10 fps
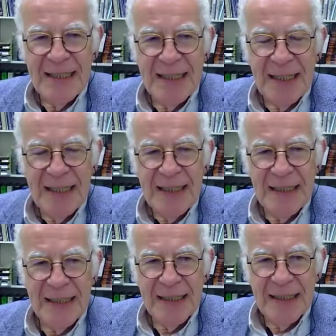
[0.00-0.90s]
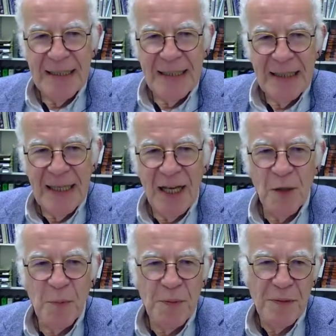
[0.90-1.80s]
They
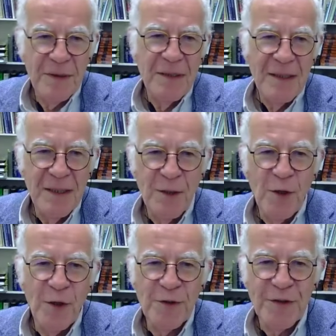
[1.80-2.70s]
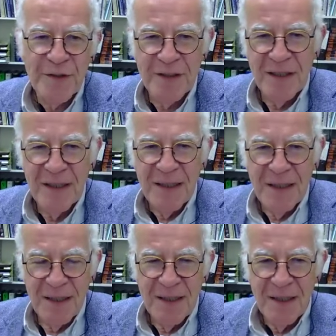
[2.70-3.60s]
help old
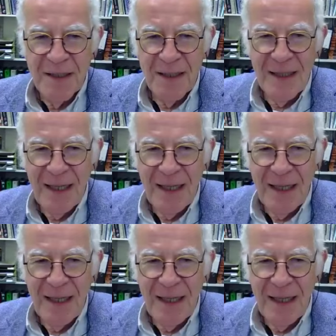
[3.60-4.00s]
uh,